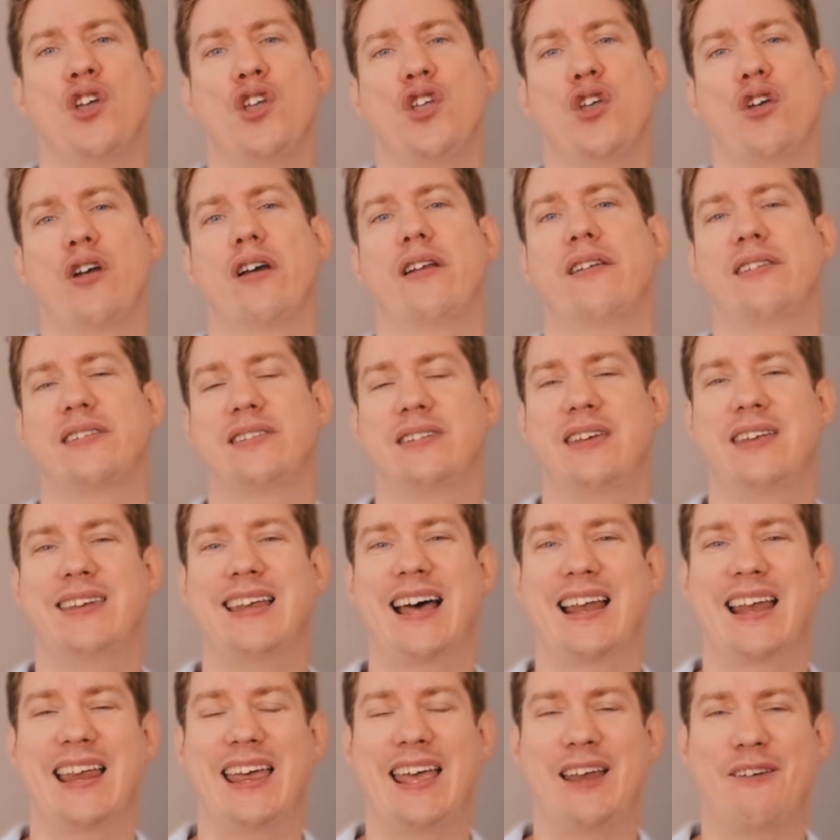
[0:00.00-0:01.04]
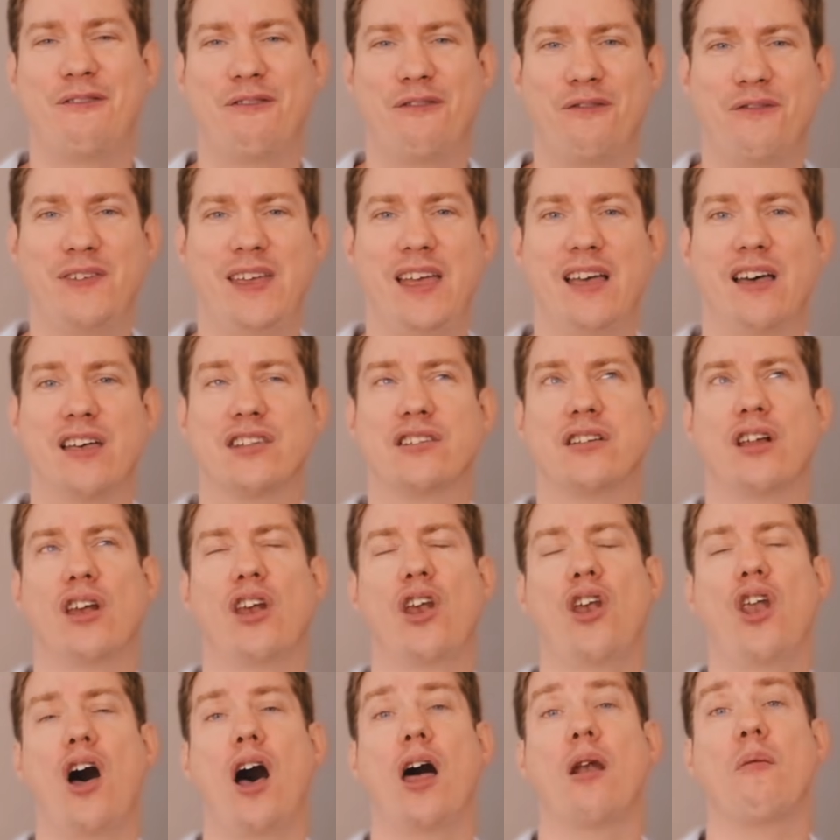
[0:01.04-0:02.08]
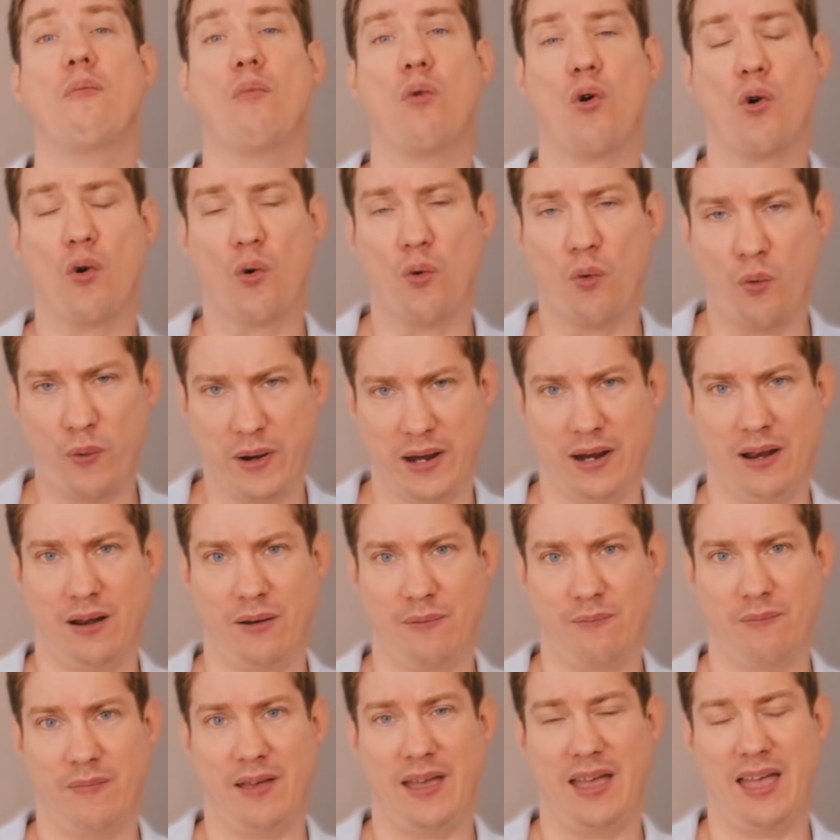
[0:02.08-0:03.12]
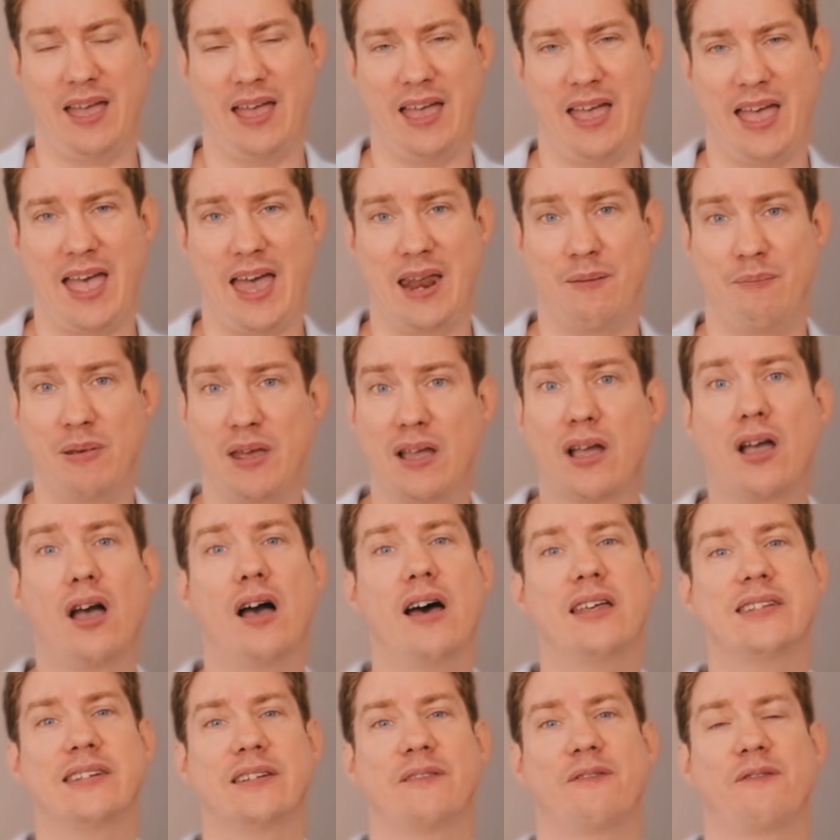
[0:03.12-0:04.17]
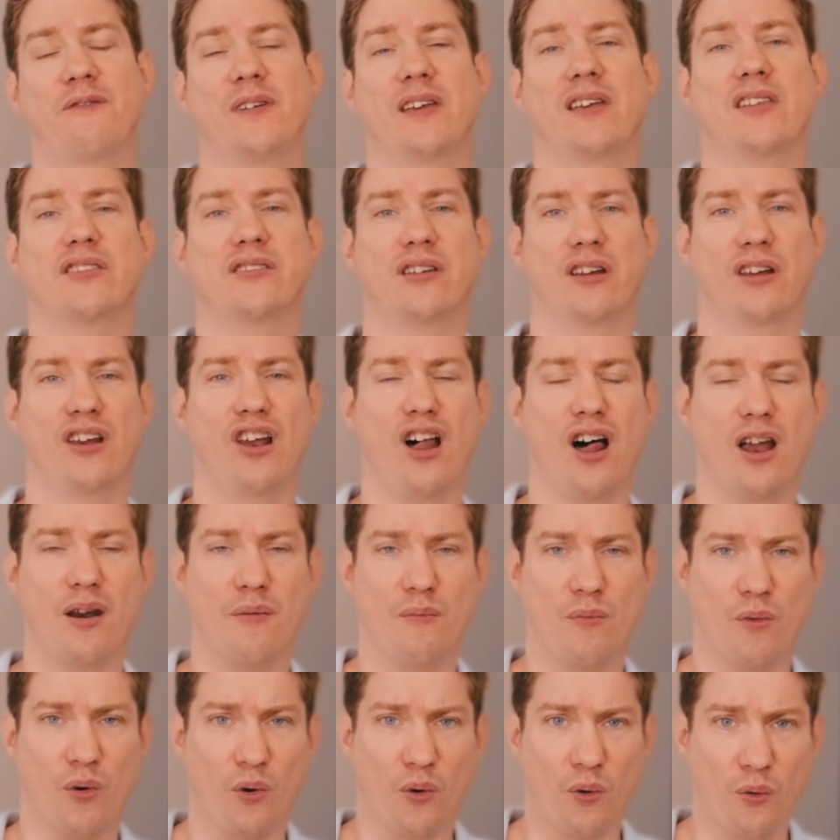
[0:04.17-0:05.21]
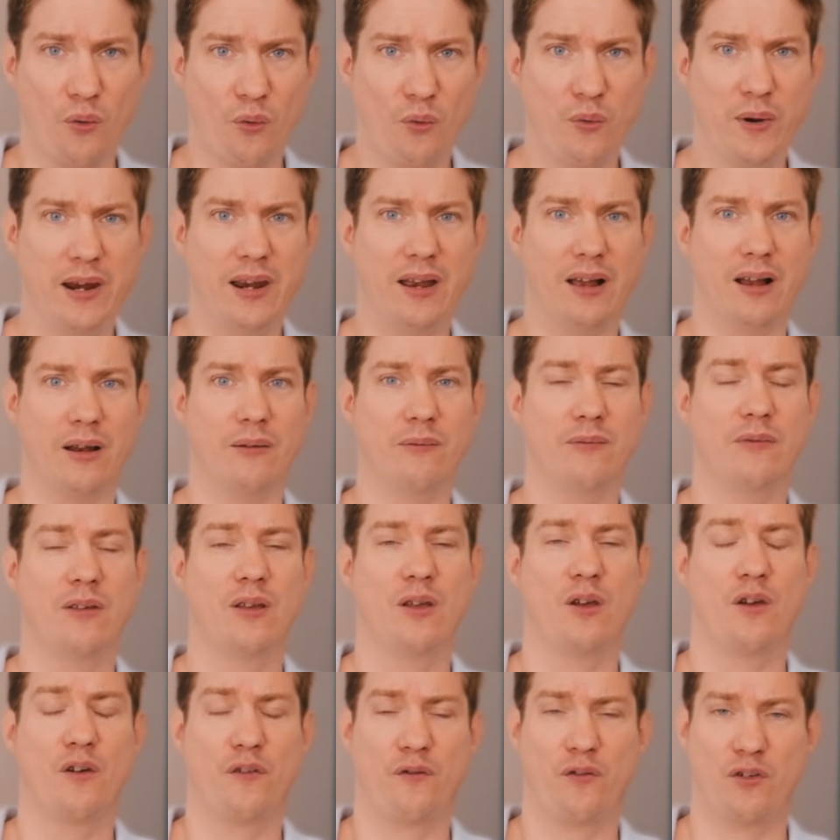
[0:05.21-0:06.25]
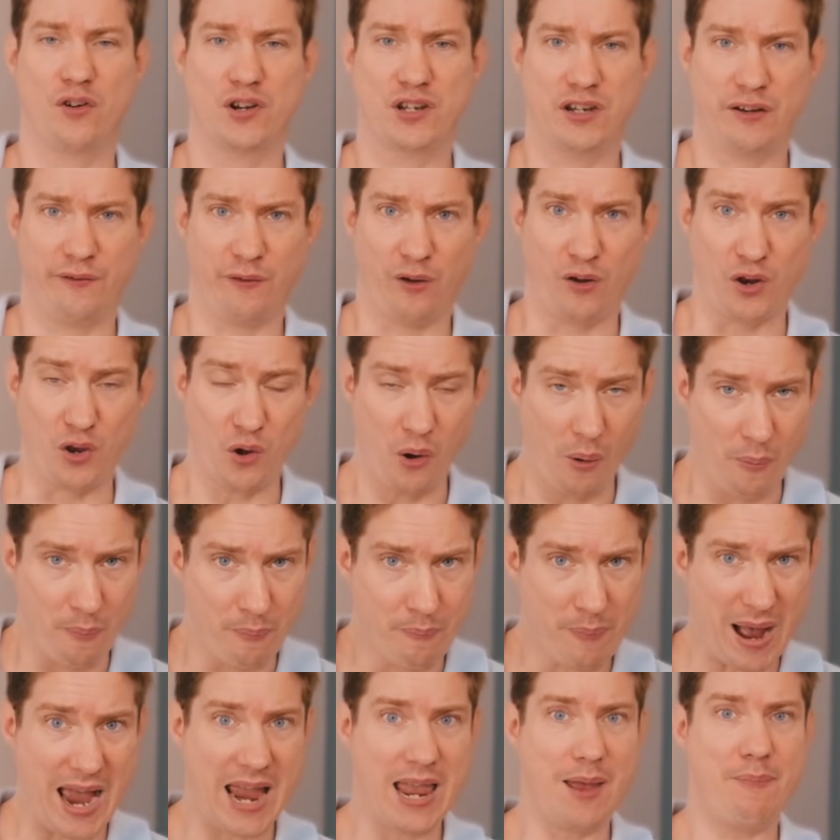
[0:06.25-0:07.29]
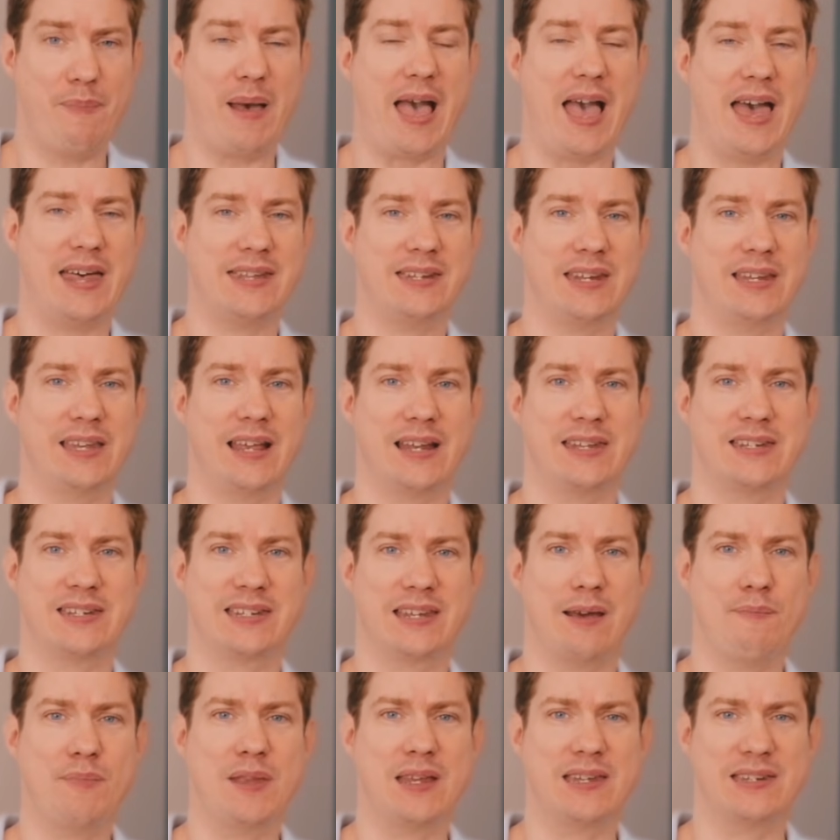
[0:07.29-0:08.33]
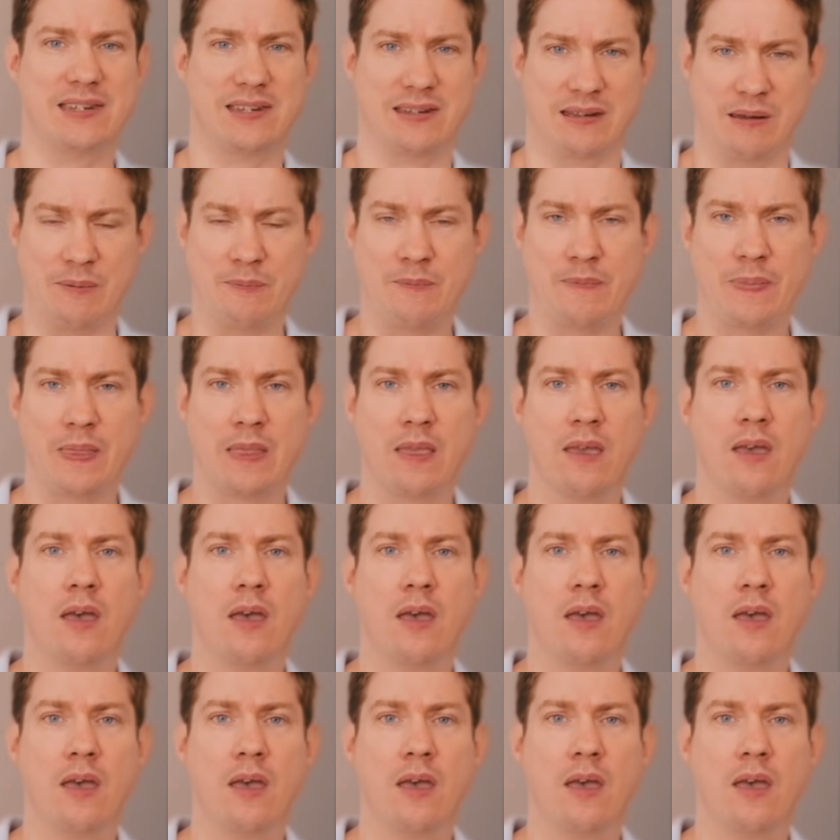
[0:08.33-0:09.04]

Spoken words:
you're going to see that it feels a lot more real. And because it feels a lot more real, first of all, you're bypassing that skepticism,